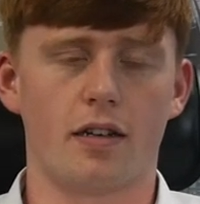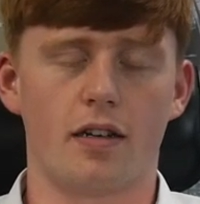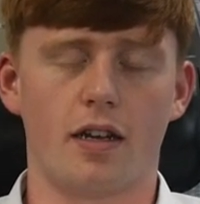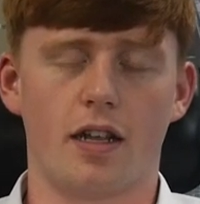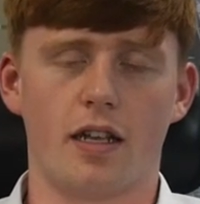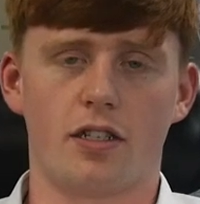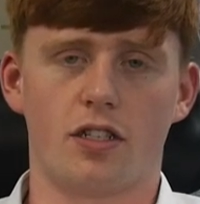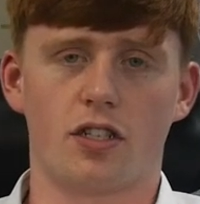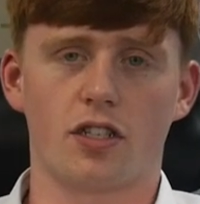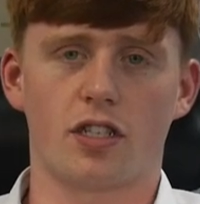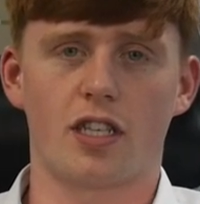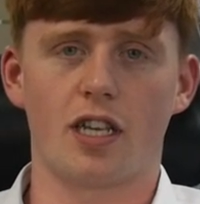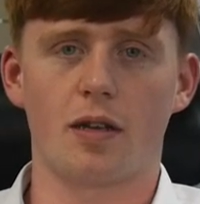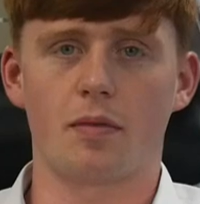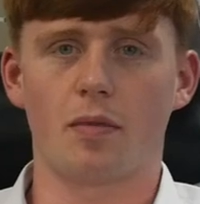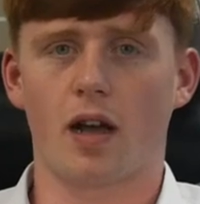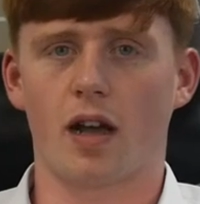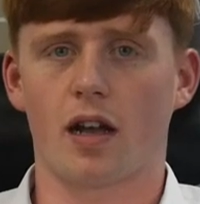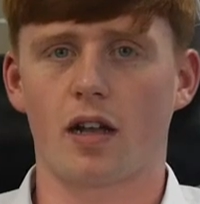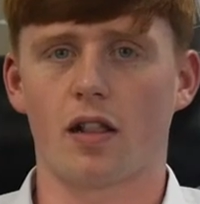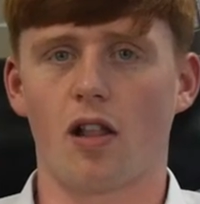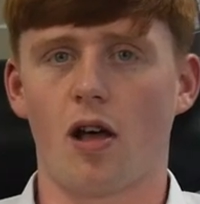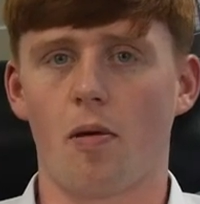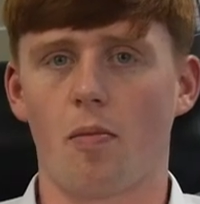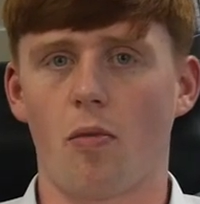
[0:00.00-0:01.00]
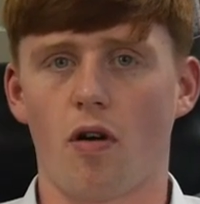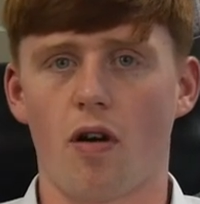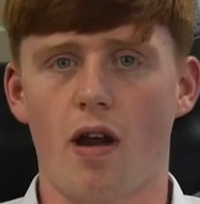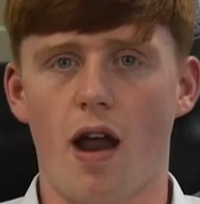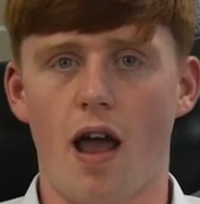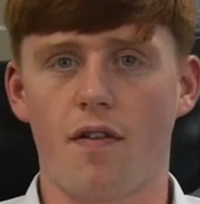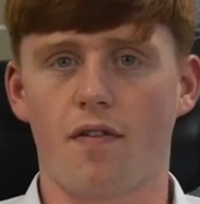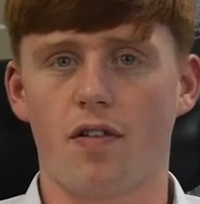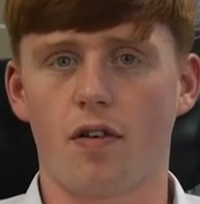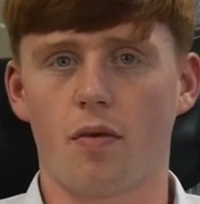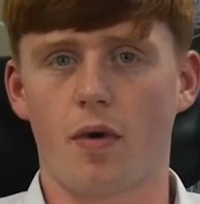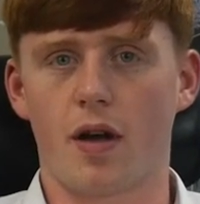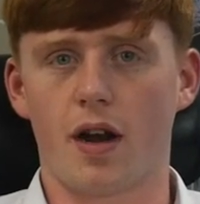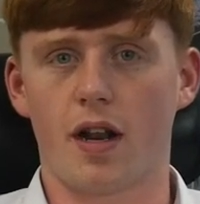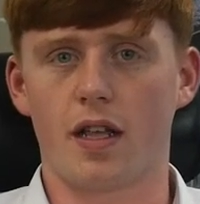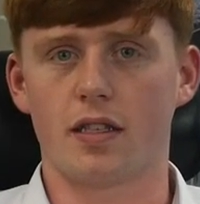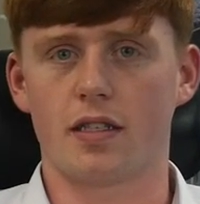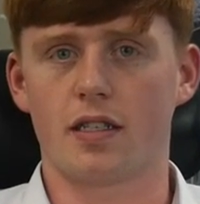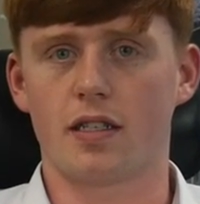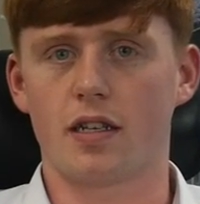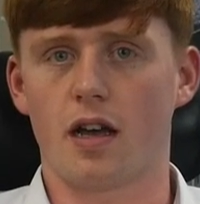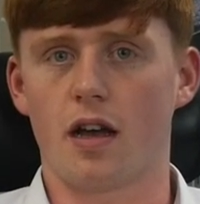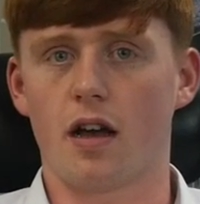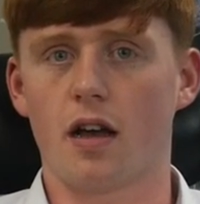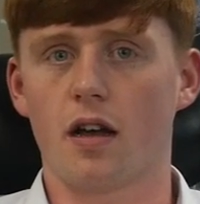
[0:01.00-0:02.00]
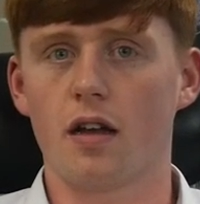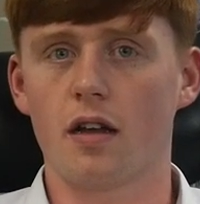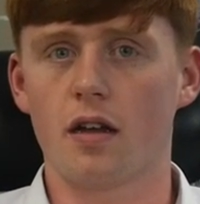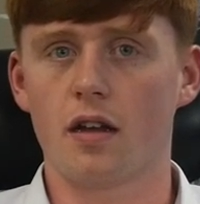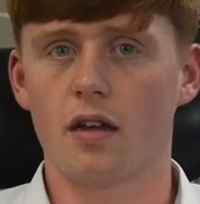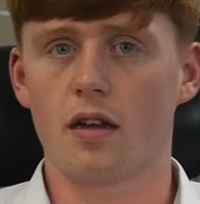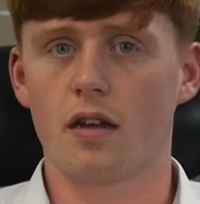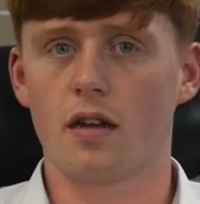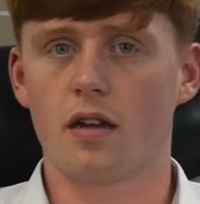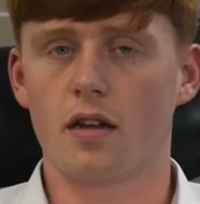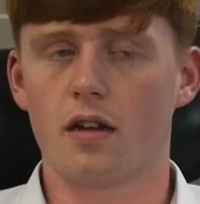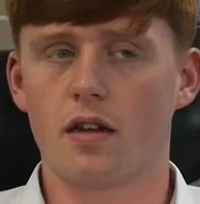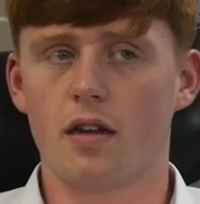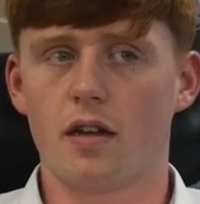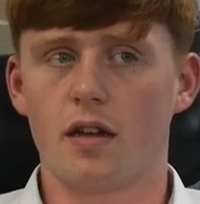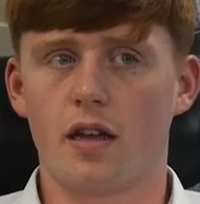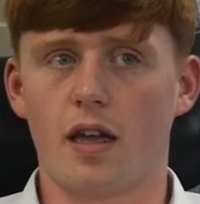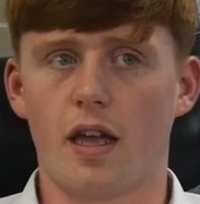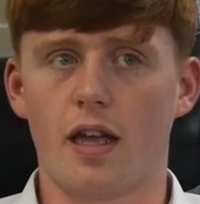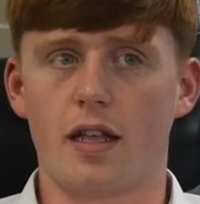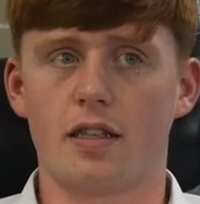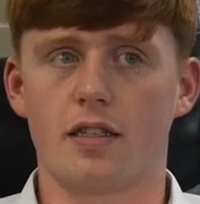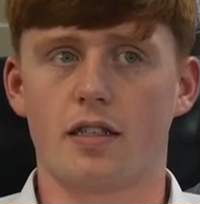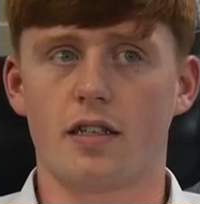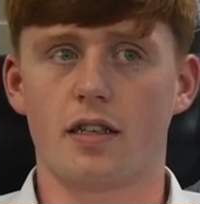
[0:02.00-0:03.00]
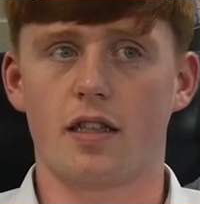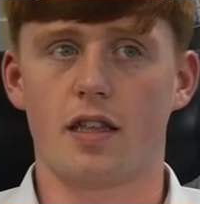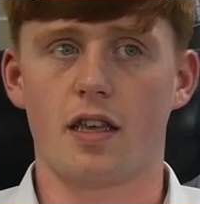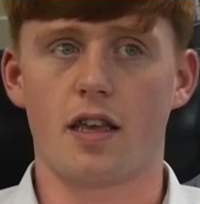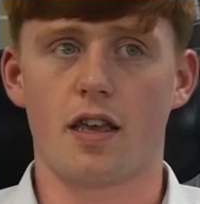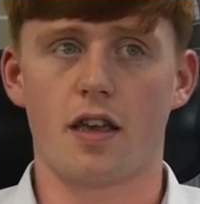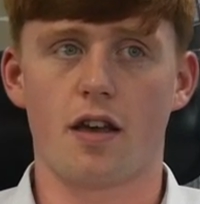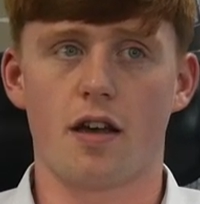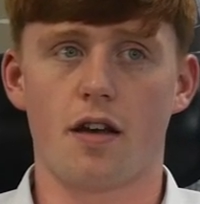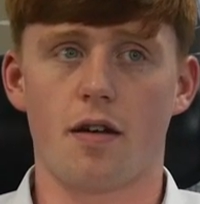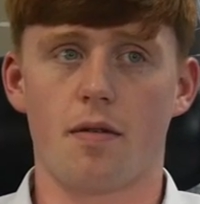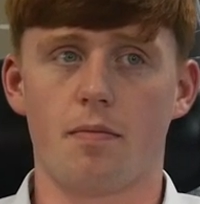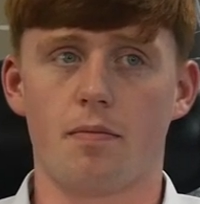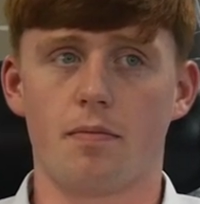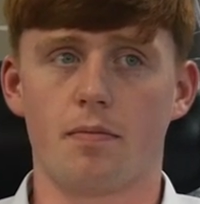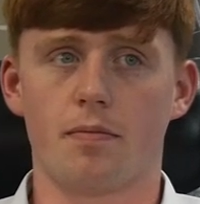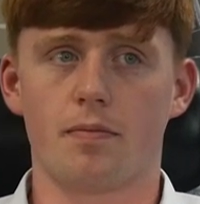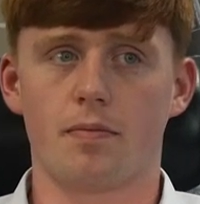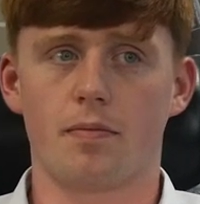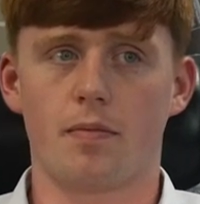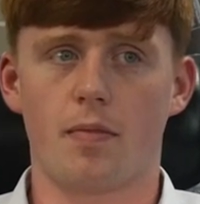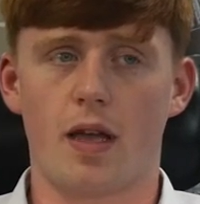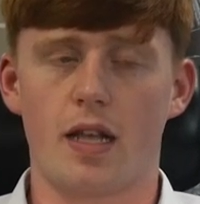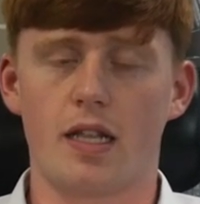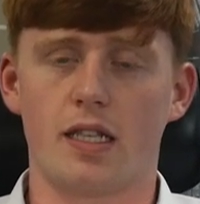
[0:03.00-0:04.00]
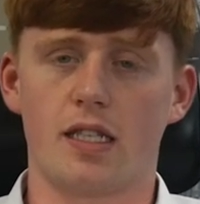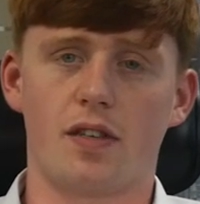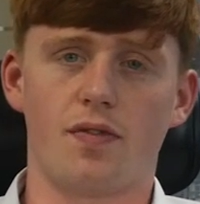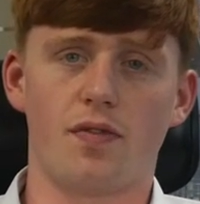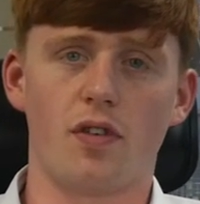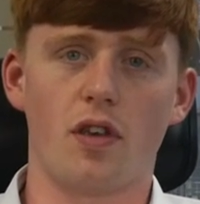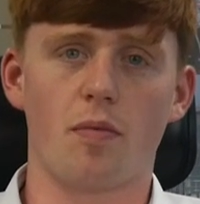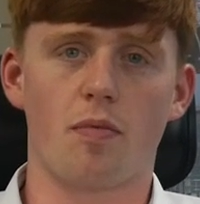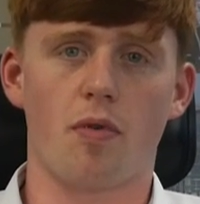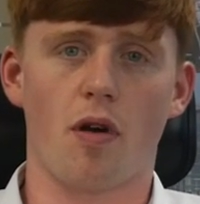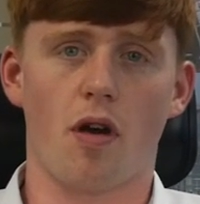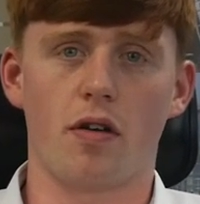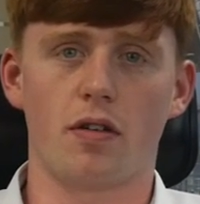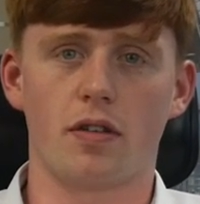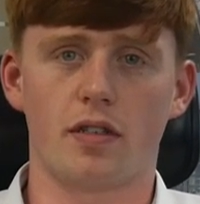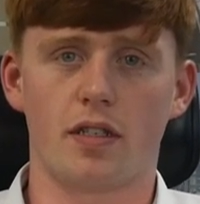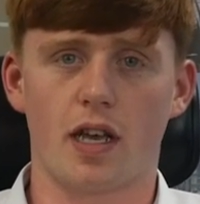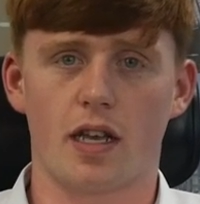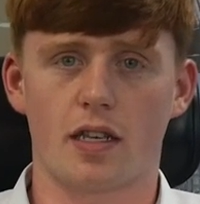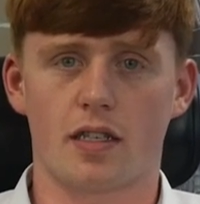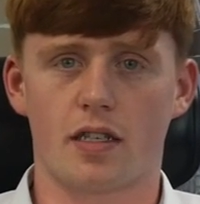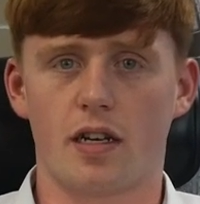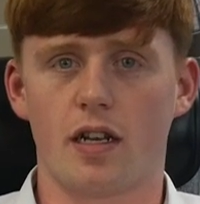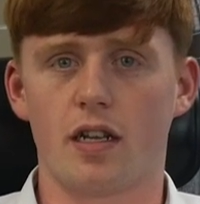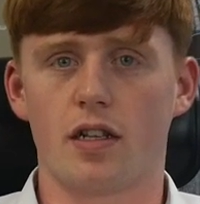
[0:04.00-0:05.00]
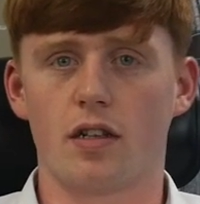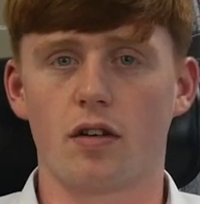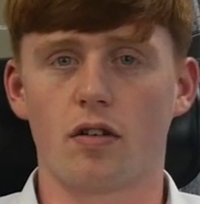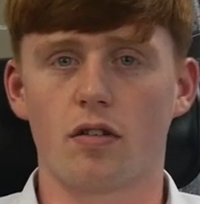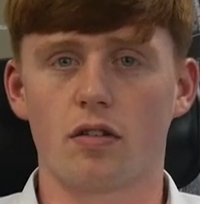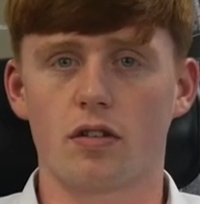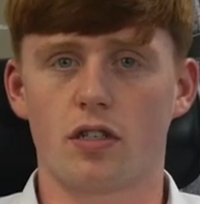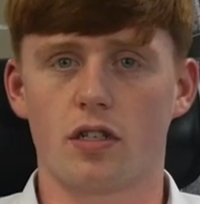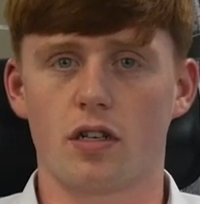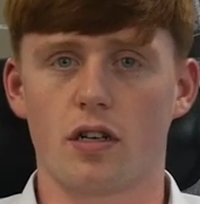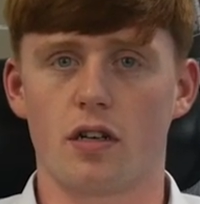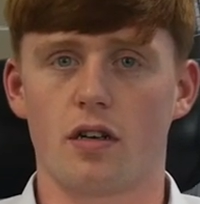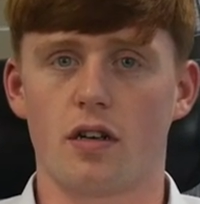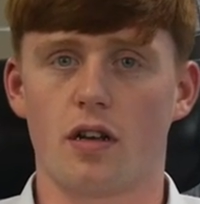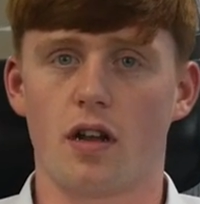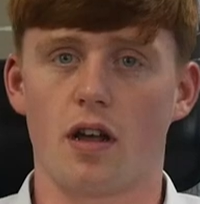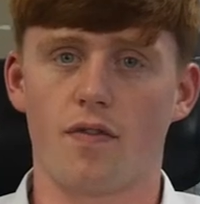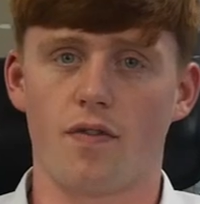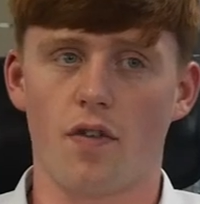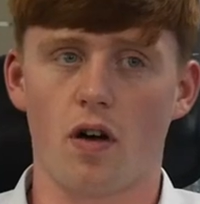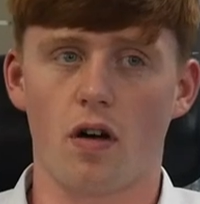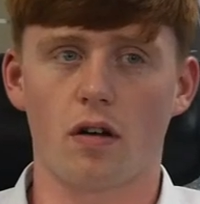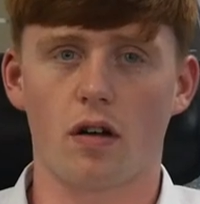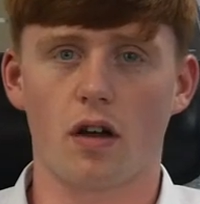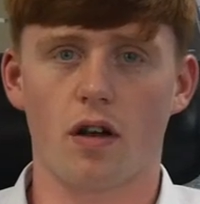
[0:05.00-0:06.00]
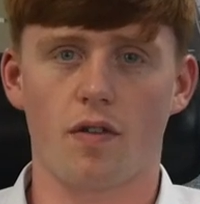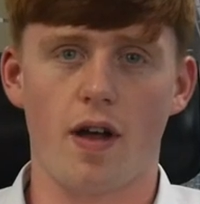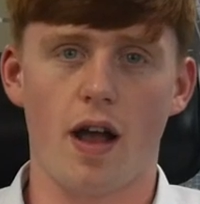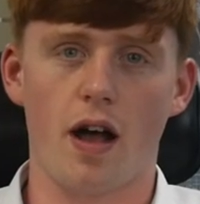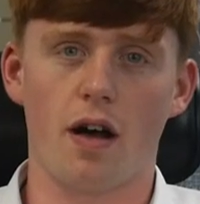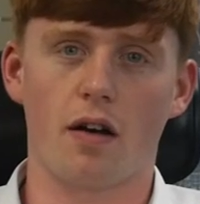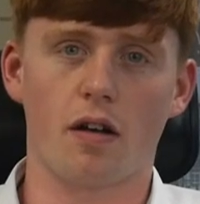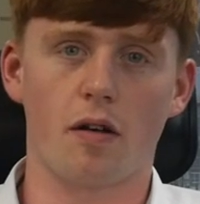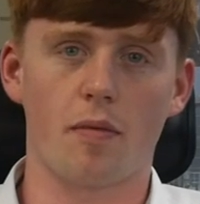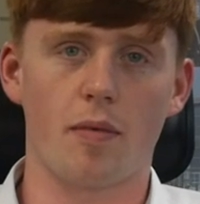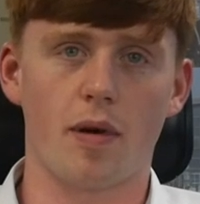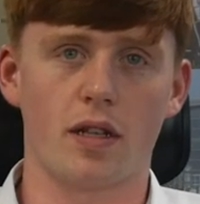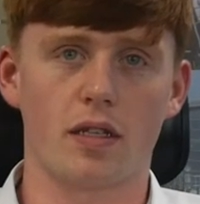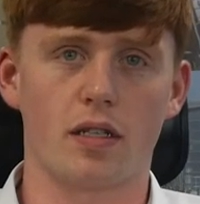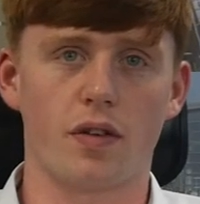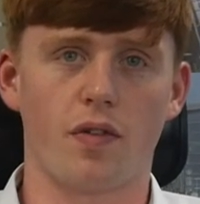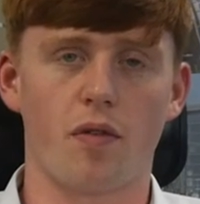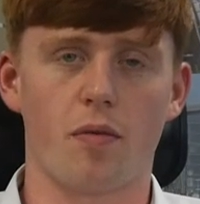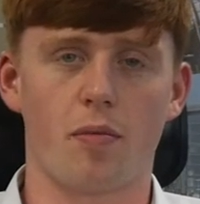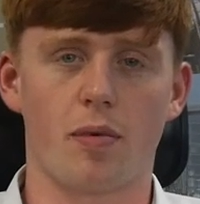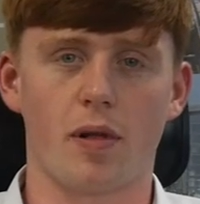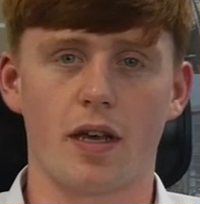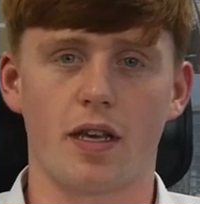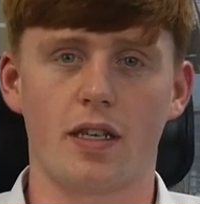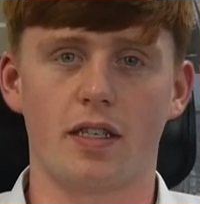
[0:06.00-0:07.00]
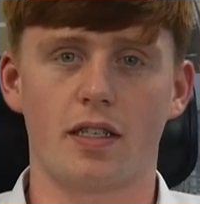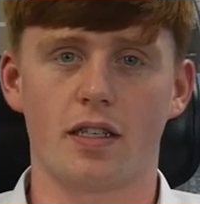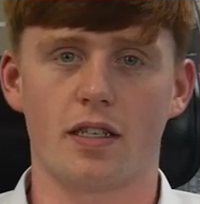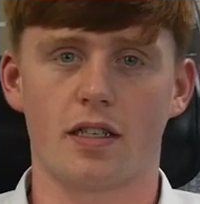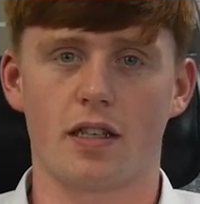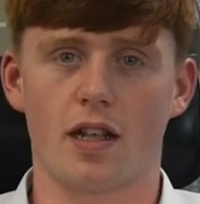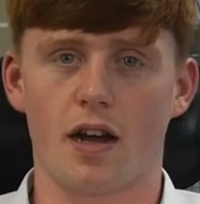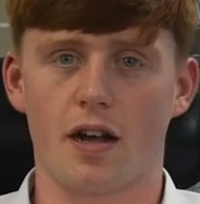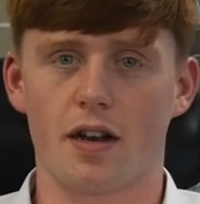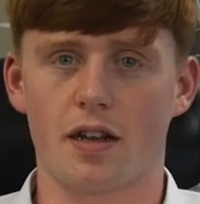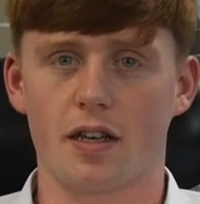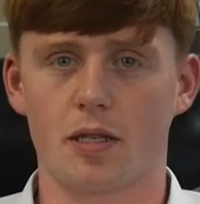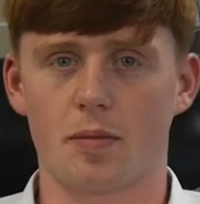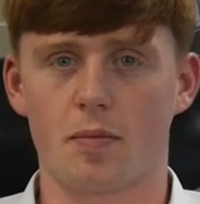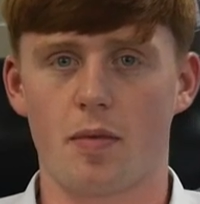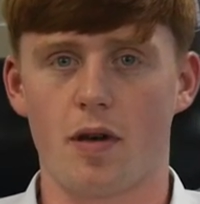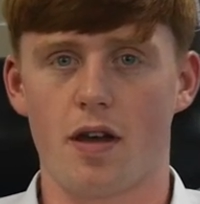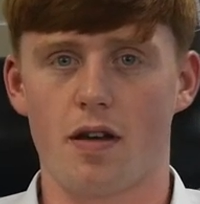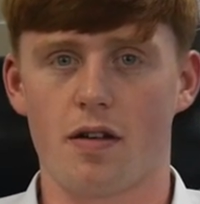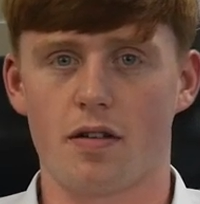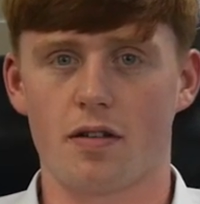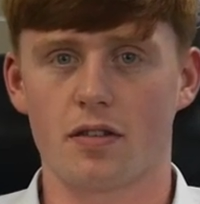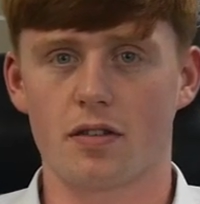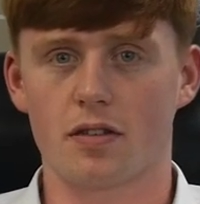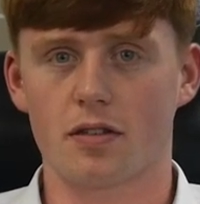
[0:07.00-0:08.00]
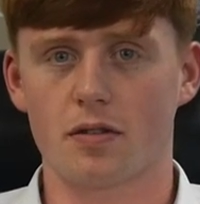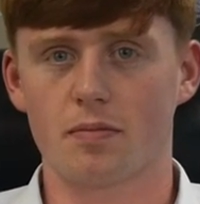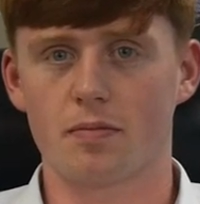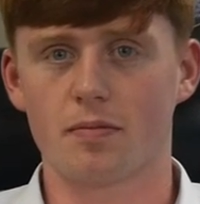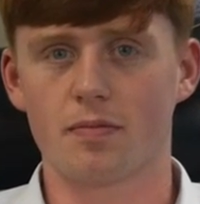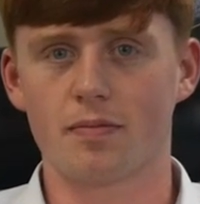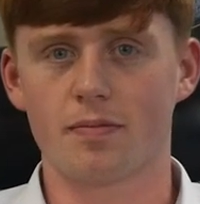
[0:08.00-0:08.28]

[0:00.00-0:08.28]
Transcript: it just seemed like a lot more effort went into the interview process and induction of VolkerRail compared to other places that I'd experienced.